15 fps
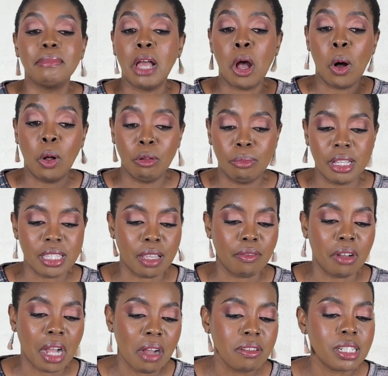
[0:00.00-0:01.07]
hold myself
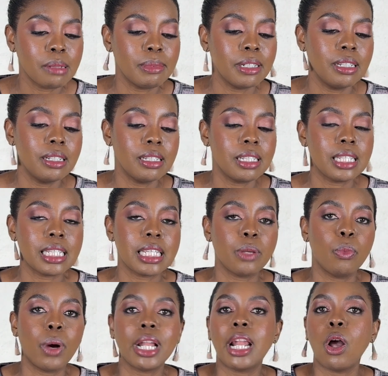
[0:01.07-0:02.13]
accountable to see
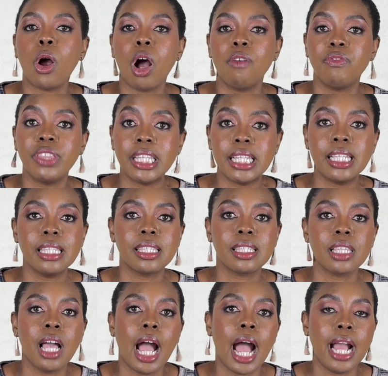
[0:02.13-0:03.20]
what of
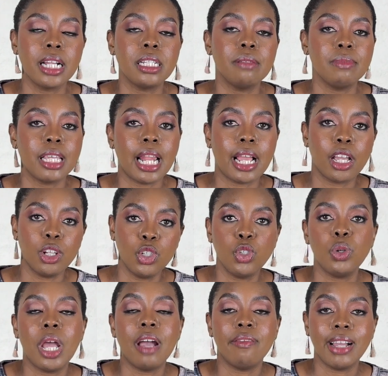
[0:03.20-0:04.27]
these items that I can
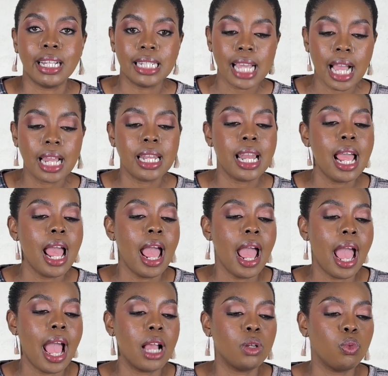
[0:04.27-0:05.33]
do have I done,
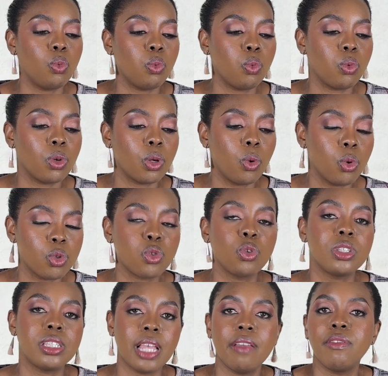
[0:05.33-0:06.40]
and
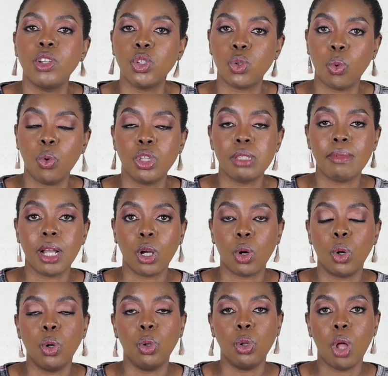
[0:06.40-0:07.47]
also saving towards my
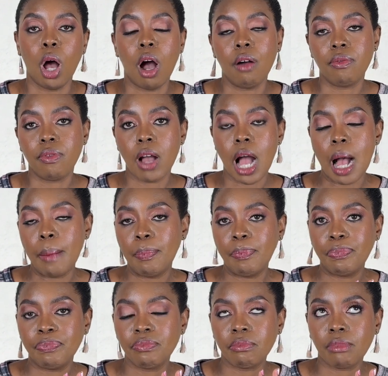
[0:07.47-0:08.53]
goal of
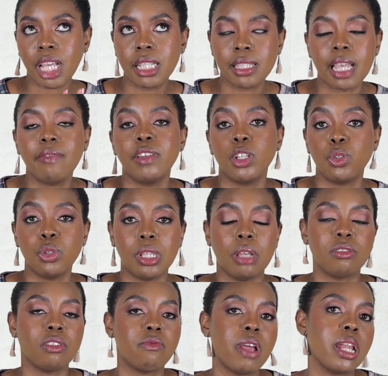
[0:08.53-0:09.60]
saving
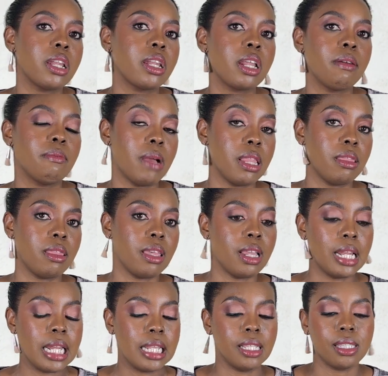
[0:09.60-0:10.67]
2,000 Rand a month
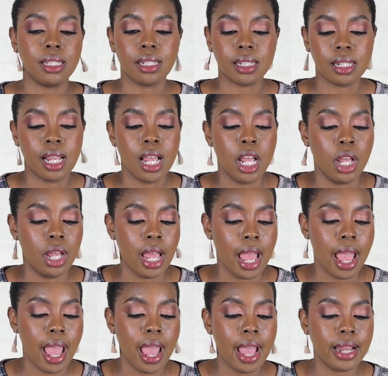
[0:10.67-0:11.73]
at least.
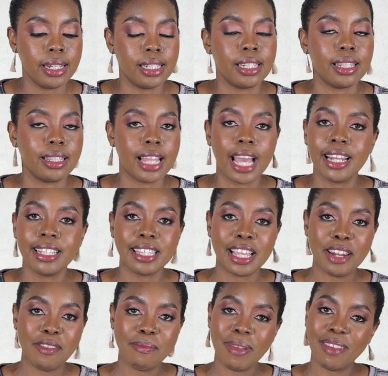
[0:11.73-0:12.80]
And that is the
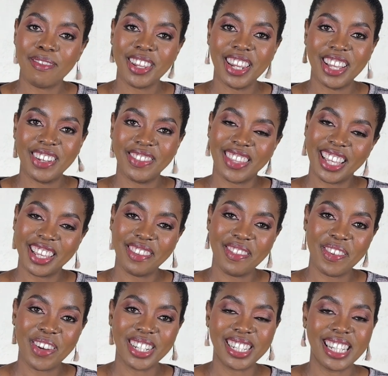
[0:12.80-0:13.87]
end of my video. Thank you
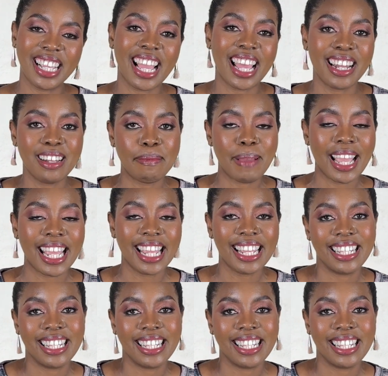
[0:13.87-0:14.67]
for watching, and bye.